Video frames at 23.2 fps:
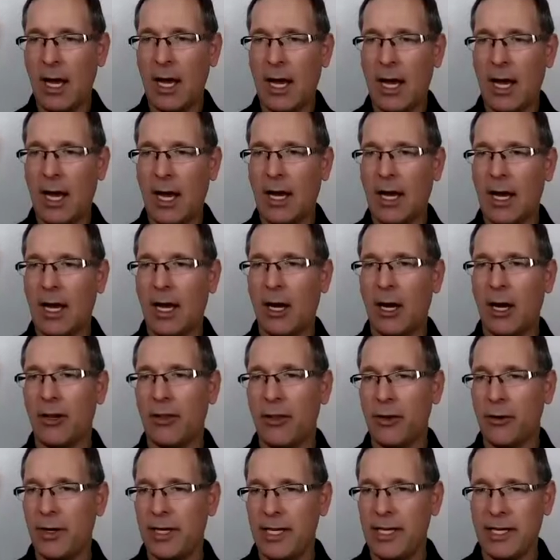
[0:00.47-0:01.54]
Are
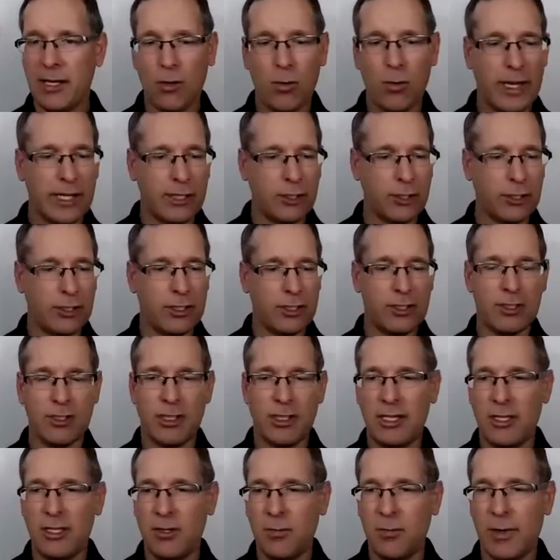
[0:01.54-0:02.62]
there any questions
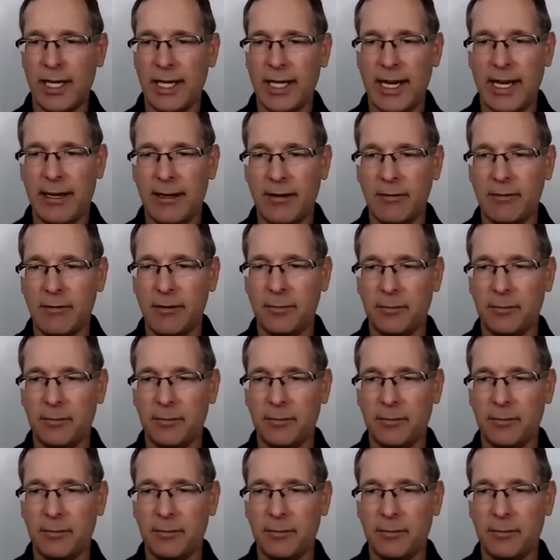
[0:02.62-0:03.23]
that you might have?